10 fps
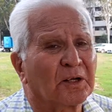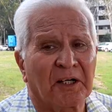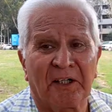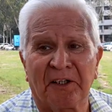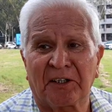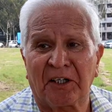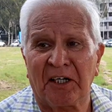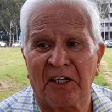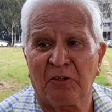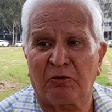
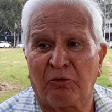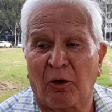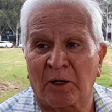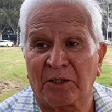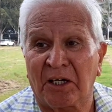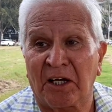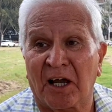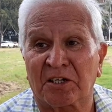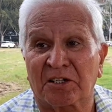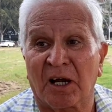1840
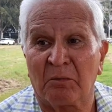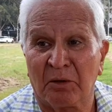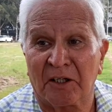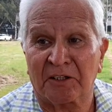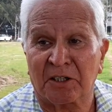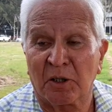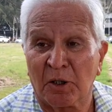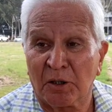established,